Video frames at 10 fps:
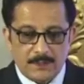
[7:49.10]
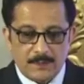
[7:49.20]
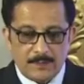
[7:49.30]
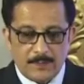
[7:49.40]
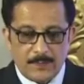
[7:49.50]

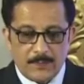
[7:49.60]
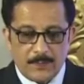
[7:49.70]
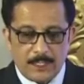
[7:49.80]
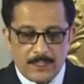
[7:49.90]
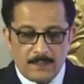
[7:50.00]

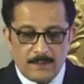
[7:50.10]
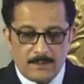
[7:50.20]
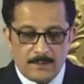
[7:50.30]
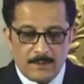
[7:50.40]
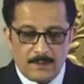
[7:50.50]
People
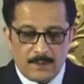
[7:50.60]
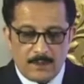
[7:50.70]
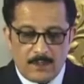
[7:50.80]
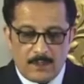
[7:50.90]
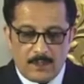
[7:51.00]

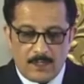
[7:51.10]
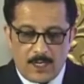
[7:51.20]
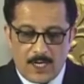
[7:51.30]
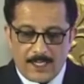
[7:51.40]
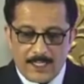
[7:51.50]

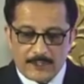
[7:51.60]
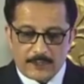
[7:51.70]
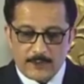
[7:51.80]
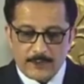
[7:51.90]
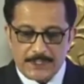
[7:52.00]
are also seen